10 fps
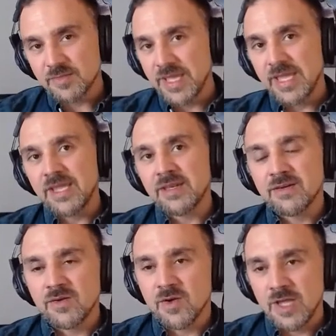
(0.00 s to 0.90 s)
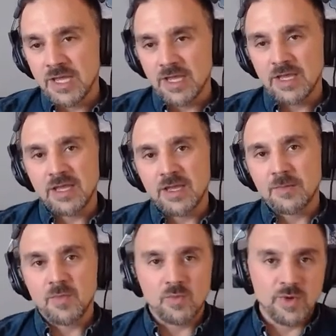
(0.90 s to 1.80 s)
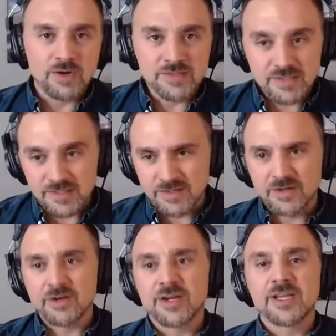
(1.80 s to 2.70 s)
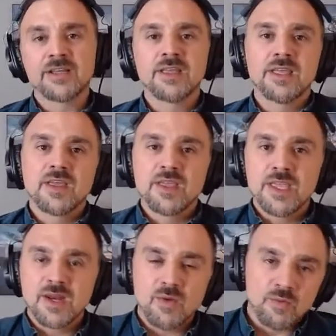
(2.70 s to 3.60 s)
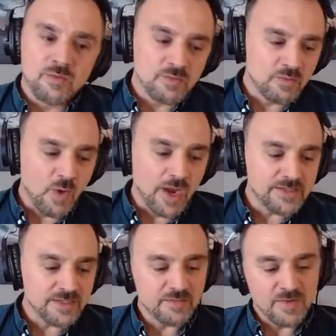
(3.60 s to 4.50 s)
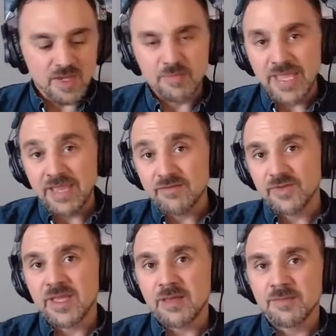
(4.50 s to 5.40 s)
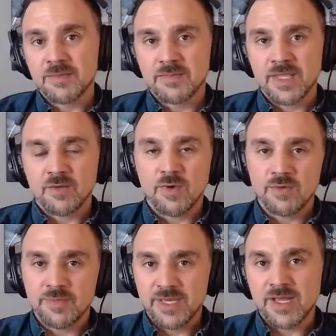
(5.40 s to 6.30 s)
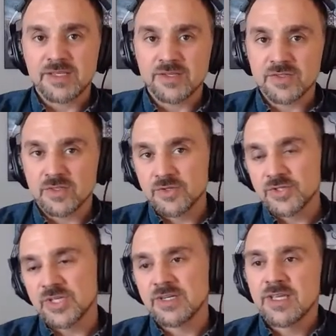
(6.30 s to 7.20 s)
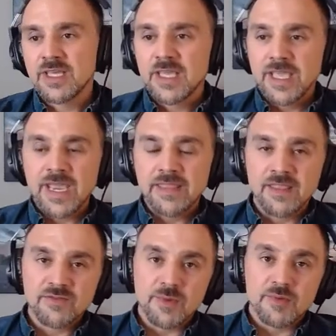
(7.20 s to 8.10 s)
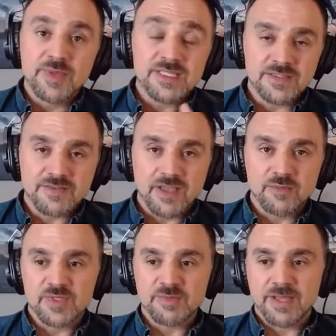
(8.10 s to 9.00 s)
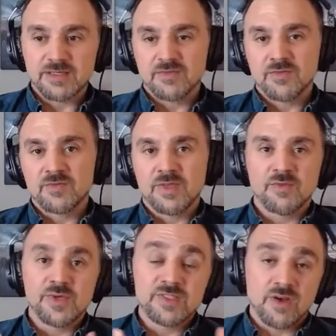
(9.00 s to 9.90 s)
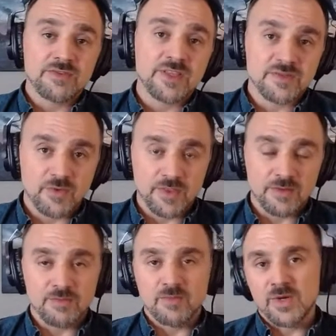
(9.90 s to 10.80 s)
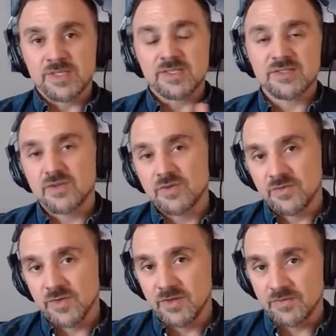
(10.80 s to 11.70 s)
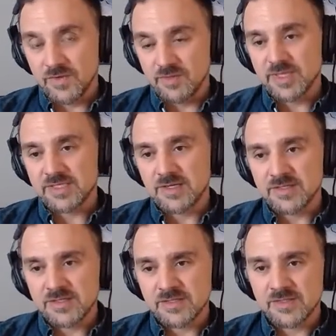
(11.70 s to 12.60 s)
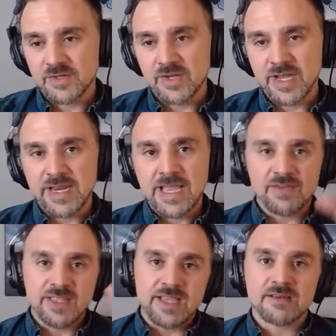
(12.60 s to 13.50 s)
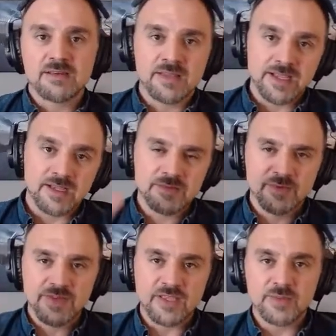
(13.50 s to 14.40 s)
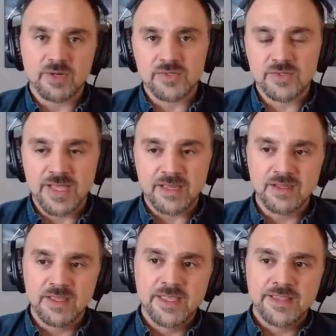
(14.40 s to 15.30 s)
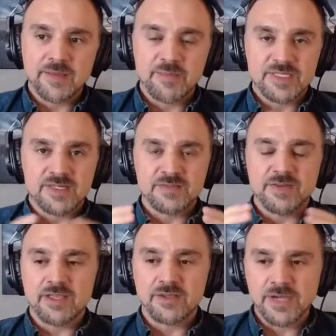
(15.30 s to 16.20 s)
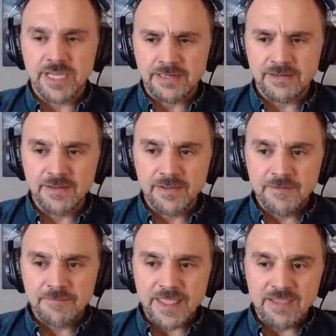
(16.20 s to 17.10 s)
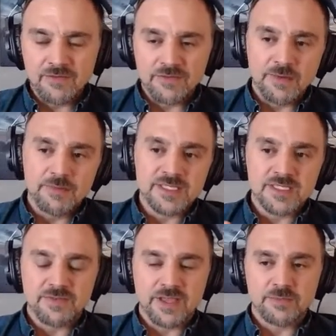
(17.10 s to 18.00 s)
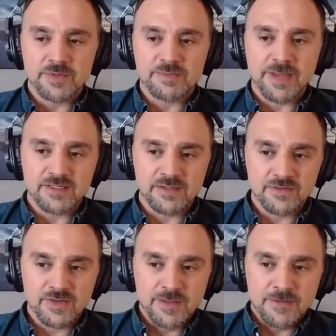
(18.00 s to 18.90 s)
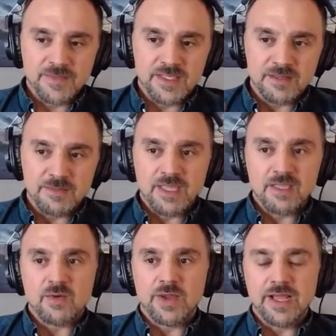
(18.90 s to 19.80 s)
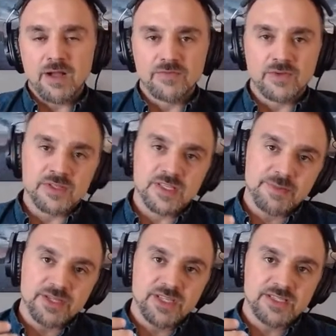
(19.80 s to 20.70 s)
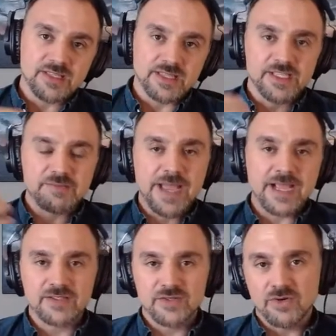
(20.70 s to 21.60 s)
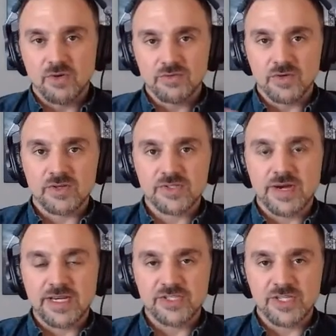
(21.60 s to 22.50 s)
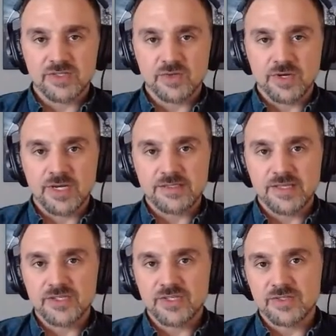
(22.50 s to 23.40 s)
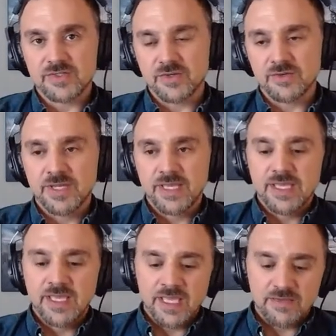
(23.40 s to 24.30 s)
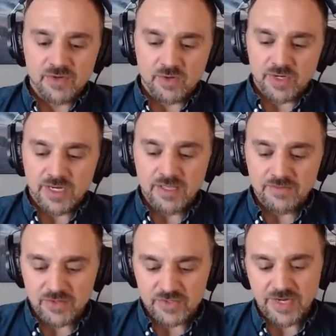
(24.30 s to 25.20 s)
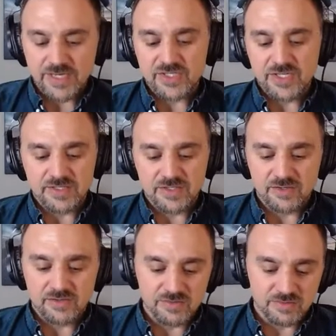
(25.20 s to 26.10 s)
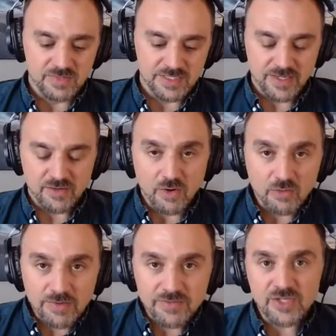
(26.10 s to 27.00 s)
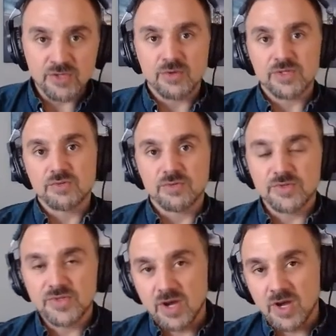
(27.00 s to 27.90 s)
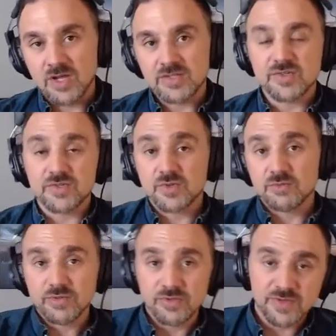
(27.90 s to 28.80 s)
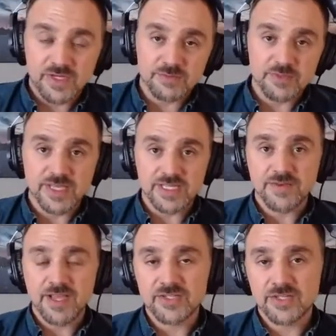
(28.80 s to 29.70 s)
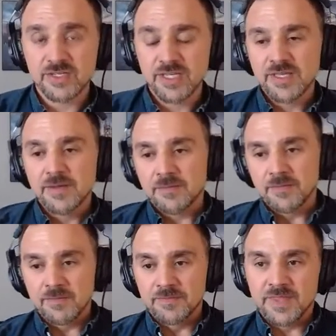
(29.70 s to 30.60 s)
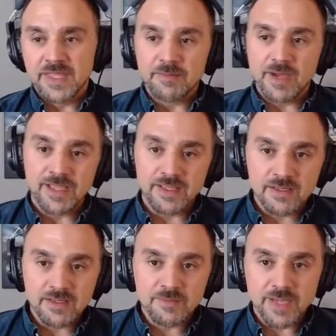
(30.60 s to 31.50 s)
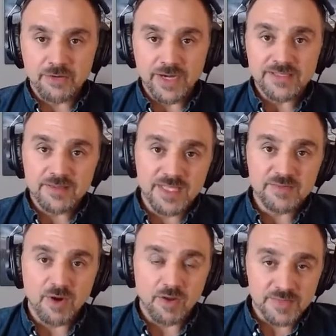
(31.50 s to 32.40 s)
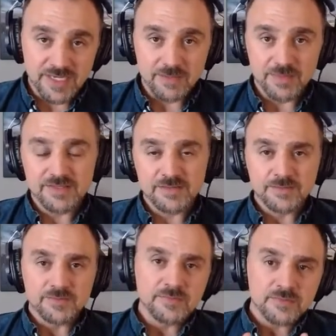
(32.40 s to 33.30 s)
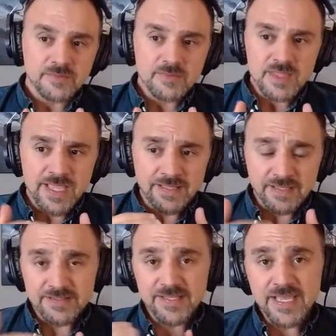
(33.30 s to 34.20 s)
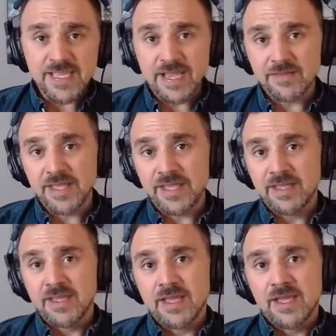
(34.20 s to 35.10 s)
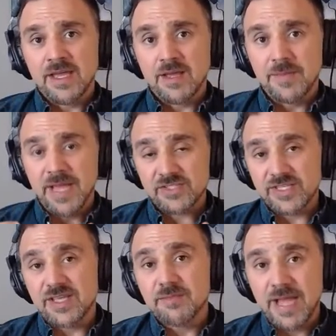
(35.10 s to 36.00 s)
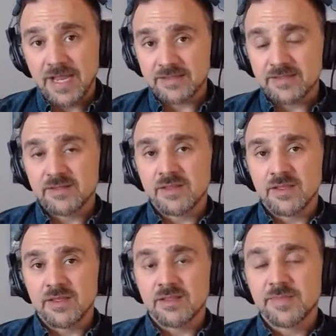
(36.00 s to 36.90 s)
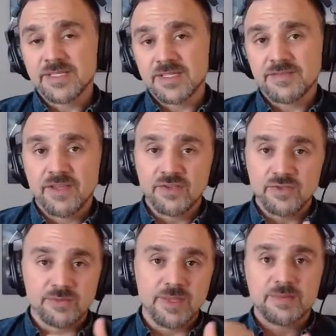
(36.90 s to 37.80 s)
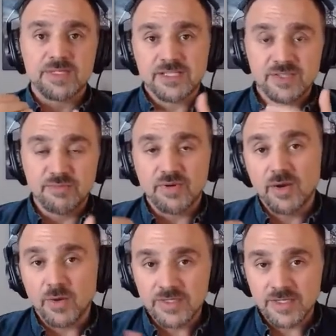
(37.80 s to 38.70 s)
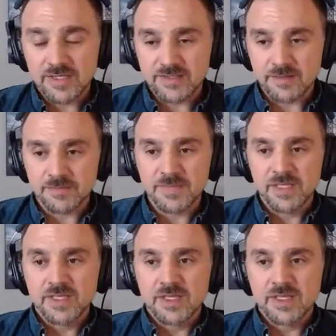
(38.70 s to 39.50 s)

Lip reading: pain, where is this occurring, why is it a pain for them, like what would be an ideal solution, and then from a business value perspective, if we solve this for them, what does this do for the business? So you're kind of having that customer value, but also that business value. And even from a business value perspective, this can be quite helpful, especially as it links back to your overall strategy as an organization. So if your strategy is to, let's say, grow revenue or to reduce costs or to improve customer satisfaction, then by creating some of these problem statements and then seeing how they actually impact the business value, you'll be able to actually prioritize them